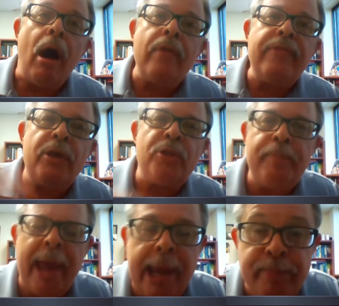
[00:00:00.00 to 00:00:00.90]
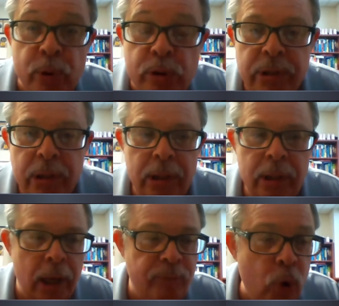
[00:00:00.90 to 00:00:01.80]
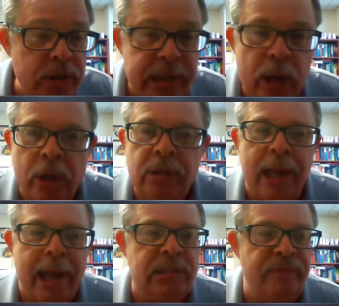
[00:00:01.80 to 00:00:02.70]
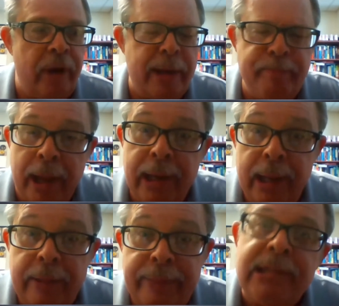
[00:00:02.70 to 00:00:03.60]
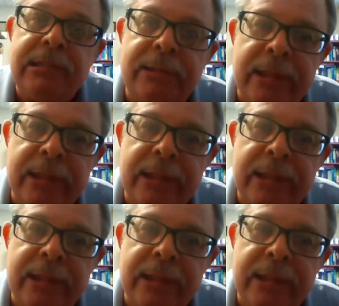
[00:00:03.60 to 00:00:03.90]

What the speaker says: all the other papers, of course they were unclassified, but that's